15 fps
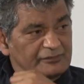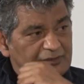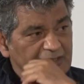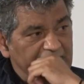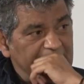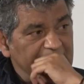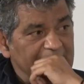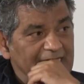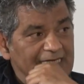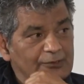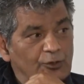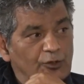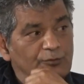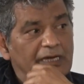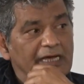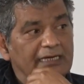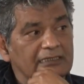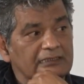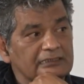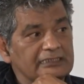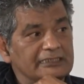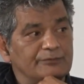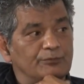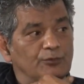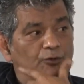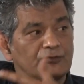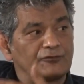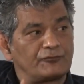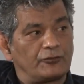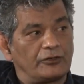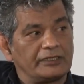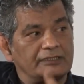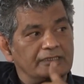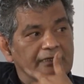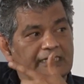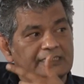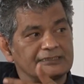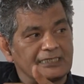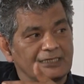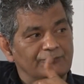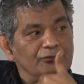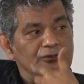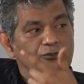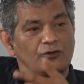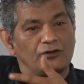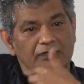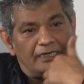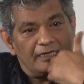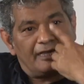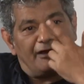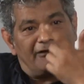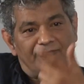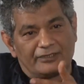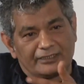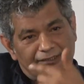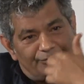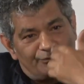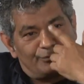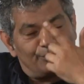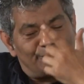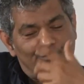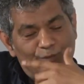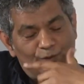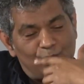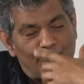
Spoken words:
again, I'll go back and read more Freud, and next time we talk, I'll have like a more,